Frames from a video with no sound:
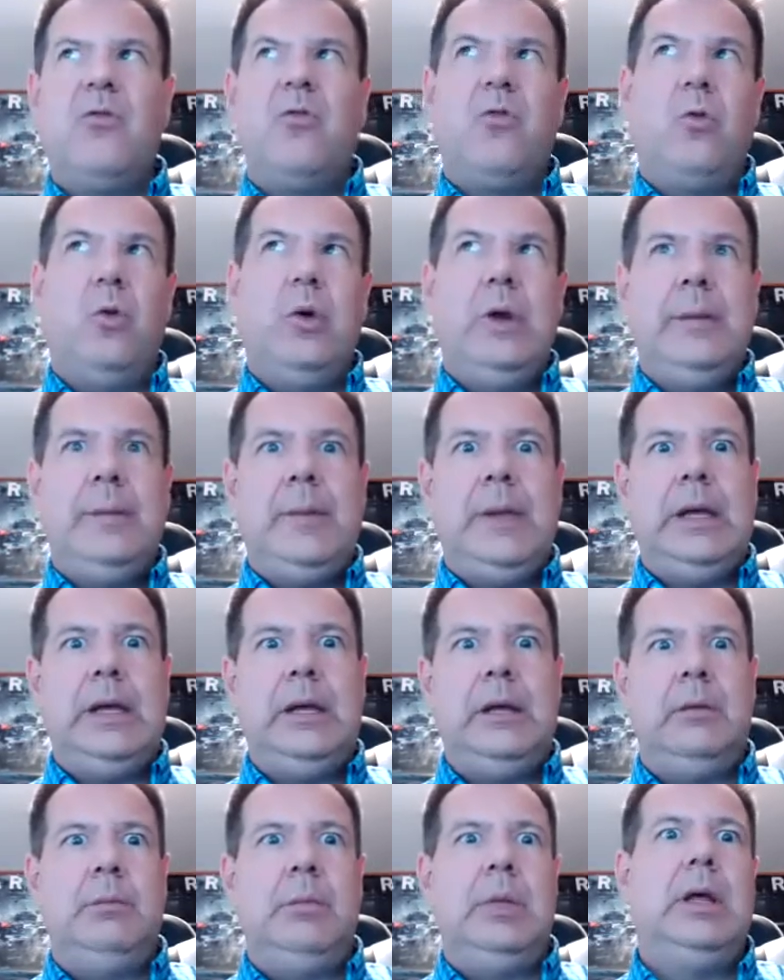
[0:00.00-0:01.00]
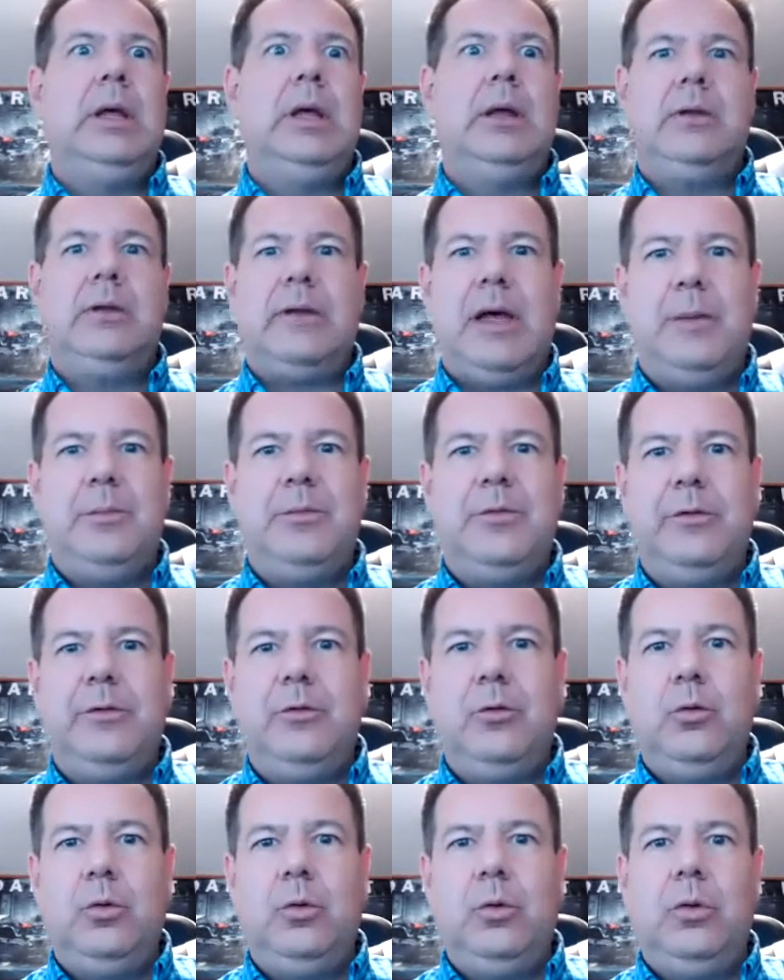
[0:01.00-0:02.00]
freemium types of
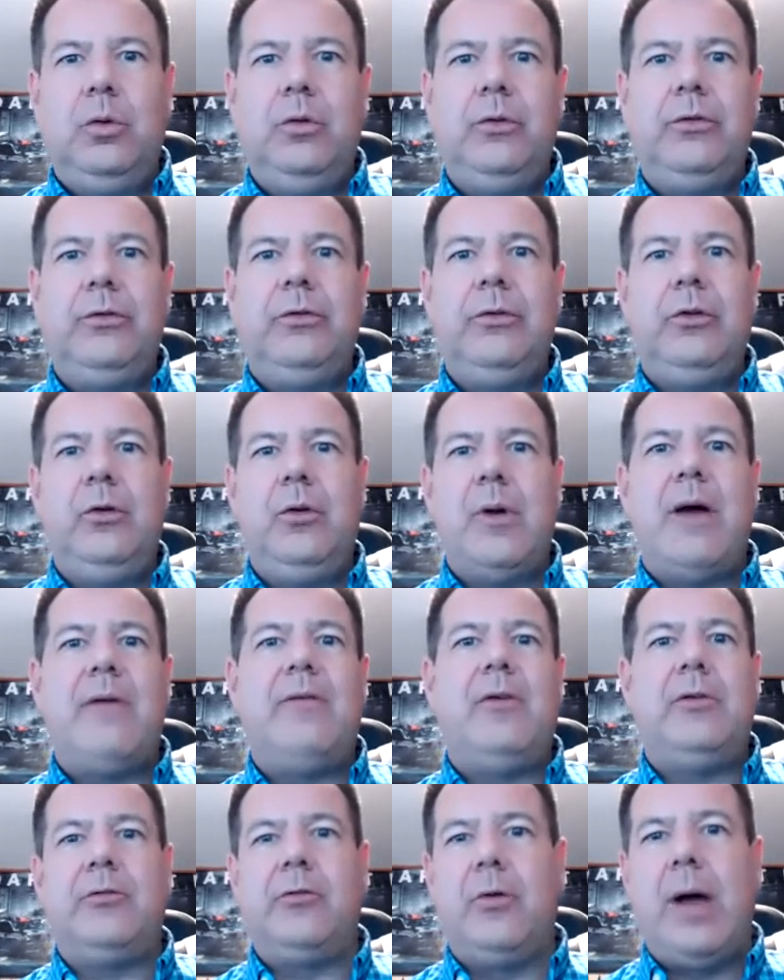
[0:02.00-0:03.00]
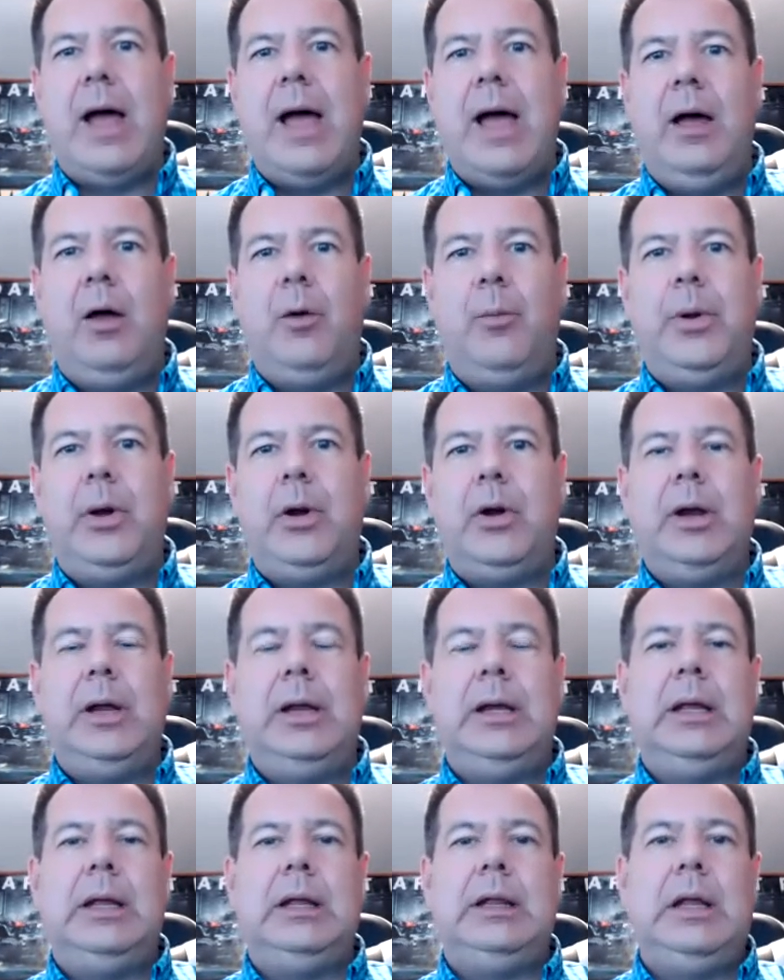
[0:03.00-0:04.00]
tools. You have a trial
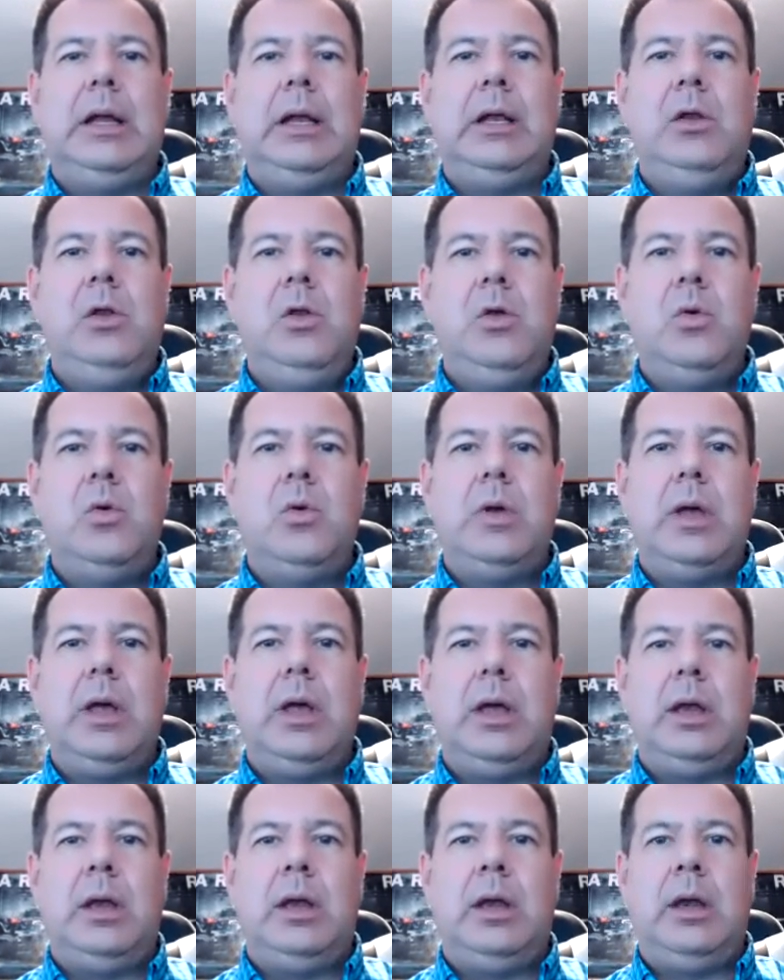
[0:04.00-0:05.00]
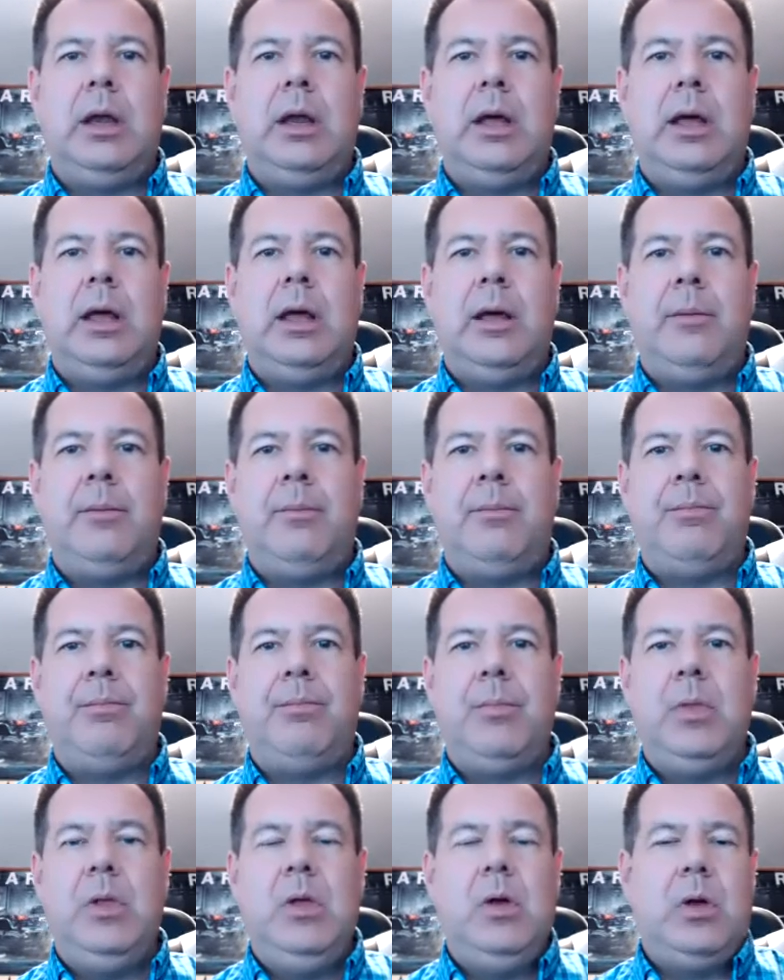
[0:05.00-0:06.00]
period, and then you can
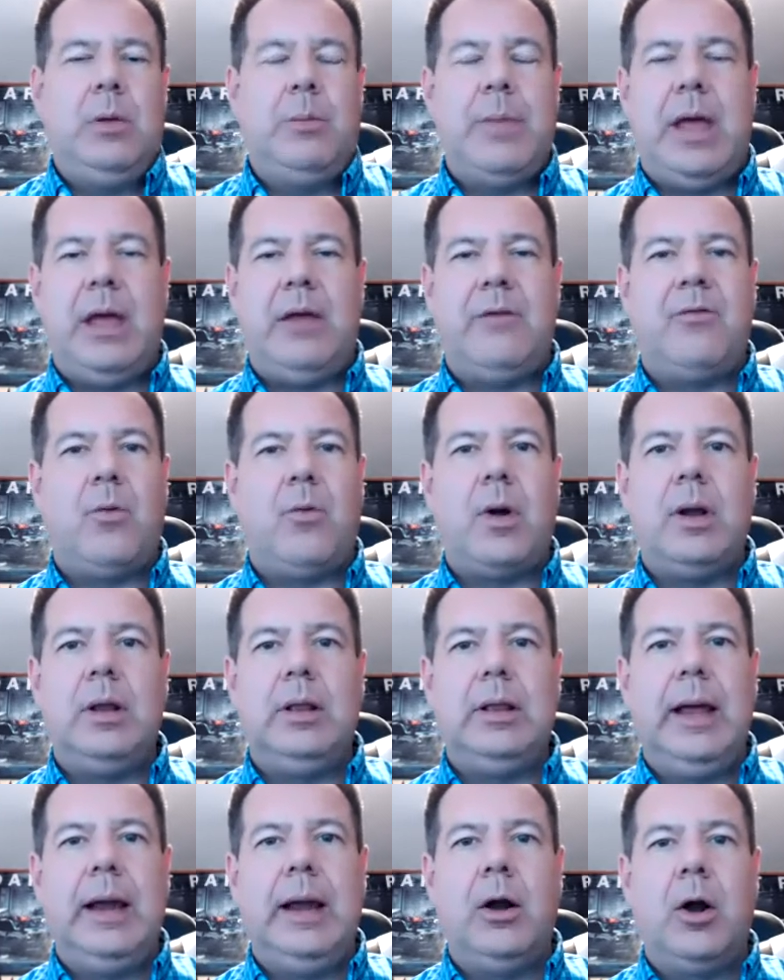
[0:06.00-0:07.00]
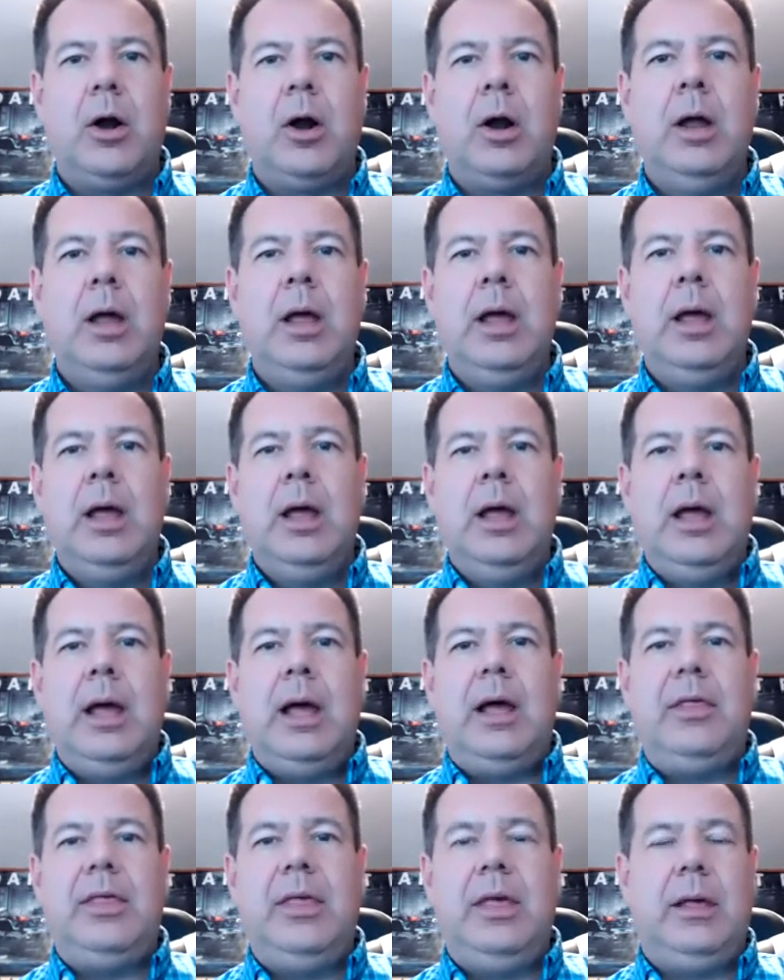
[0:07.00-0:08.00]
pay for it later.
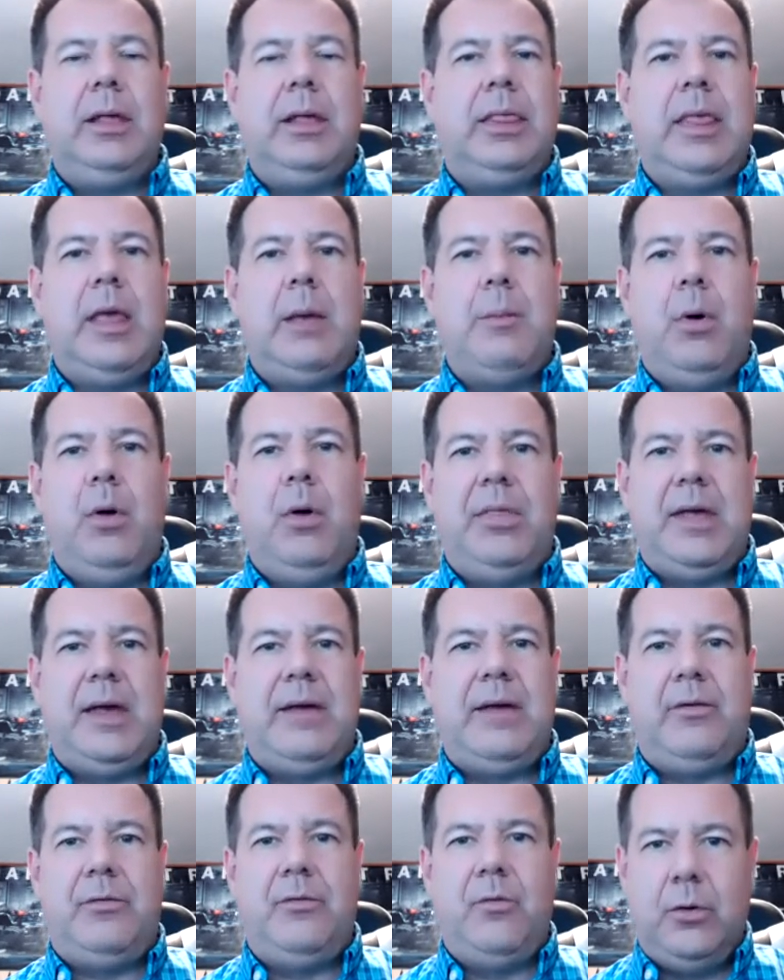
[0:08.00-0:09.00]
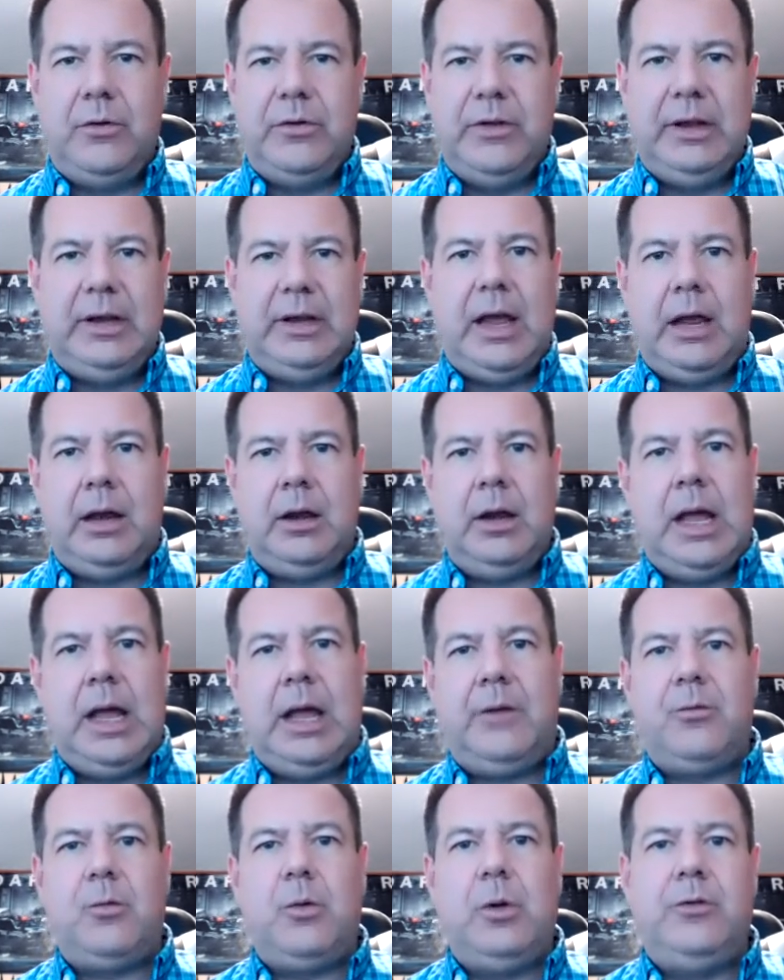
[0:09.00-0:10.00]
I think they both have a 14-day
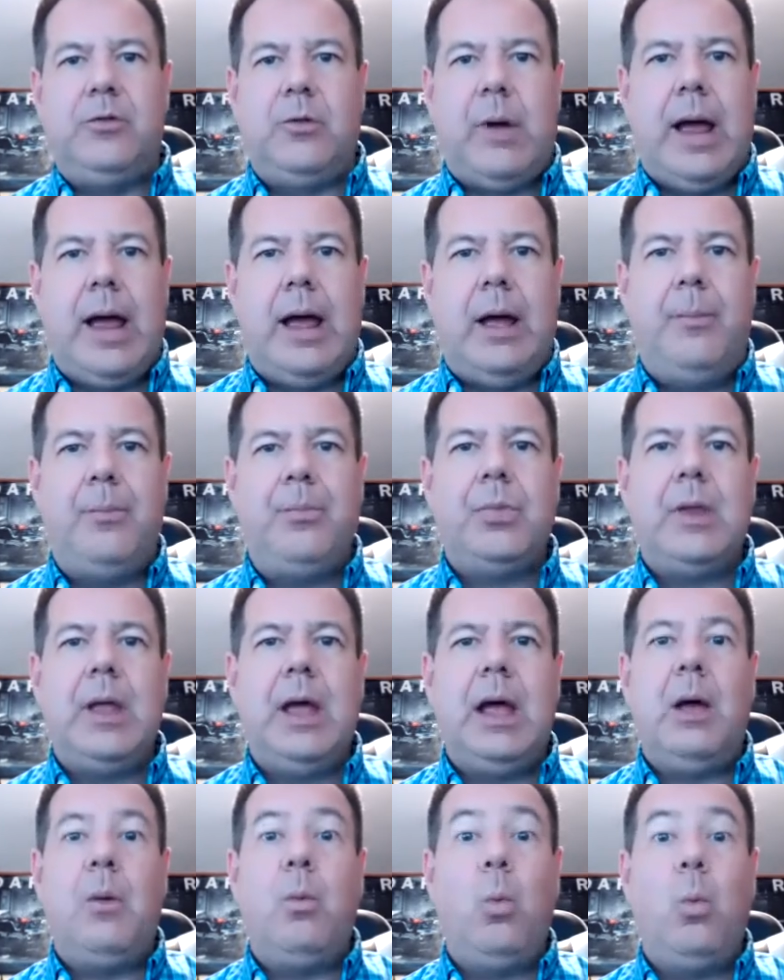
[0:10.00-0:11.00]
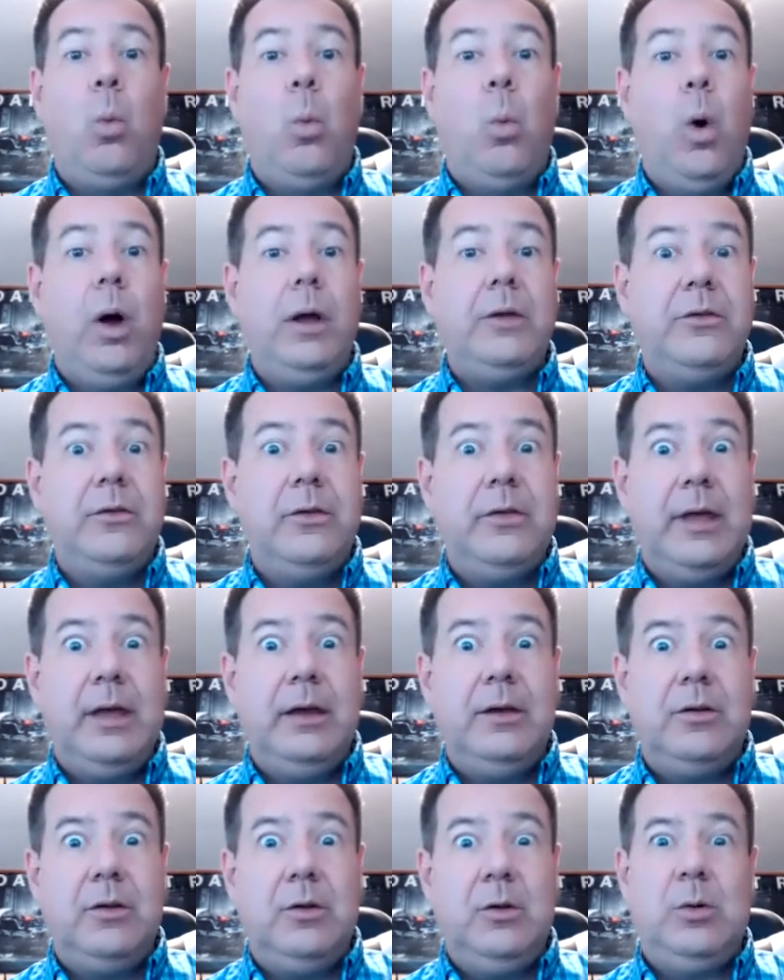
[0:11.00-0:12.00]
free trial. What do they
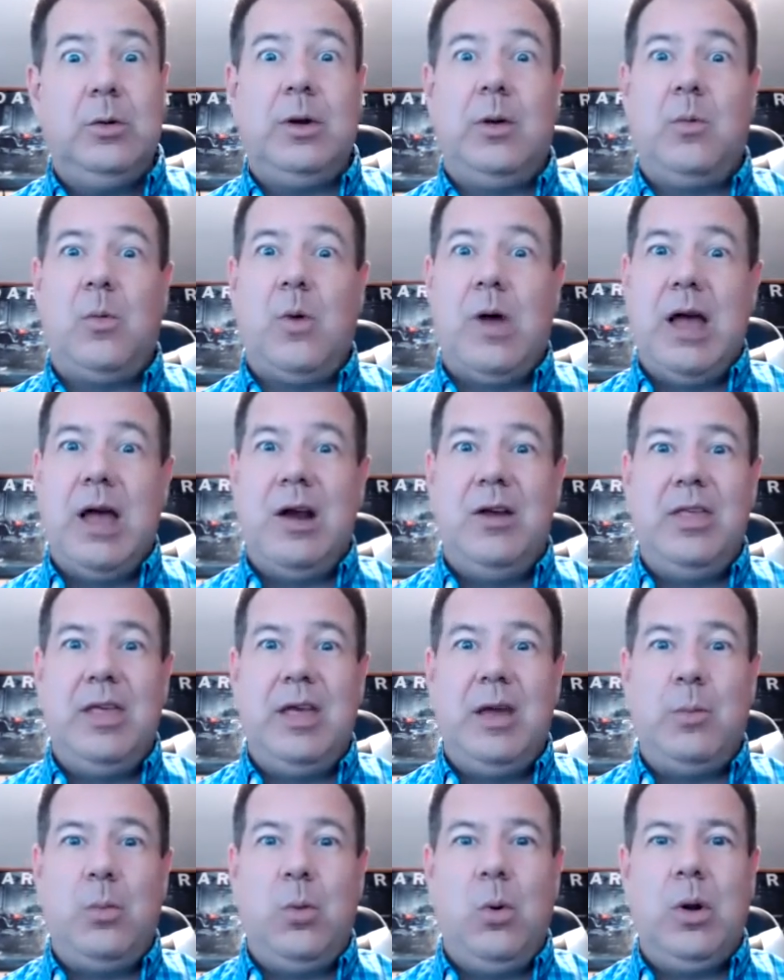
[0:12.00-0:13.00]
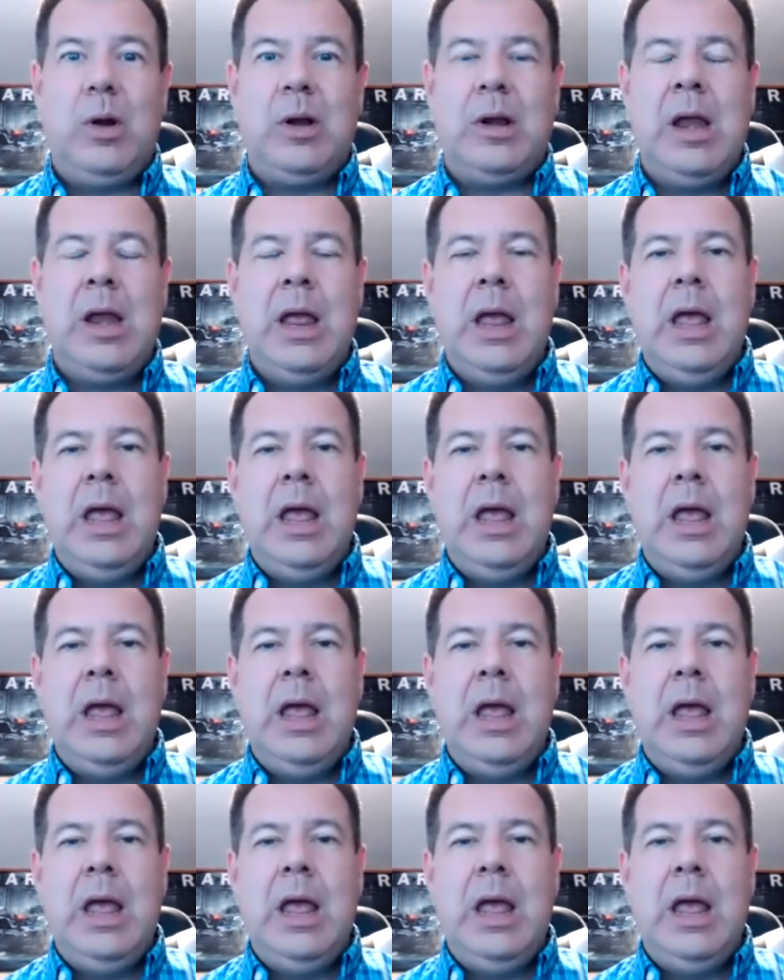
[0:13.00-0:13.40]
do, and why are they important?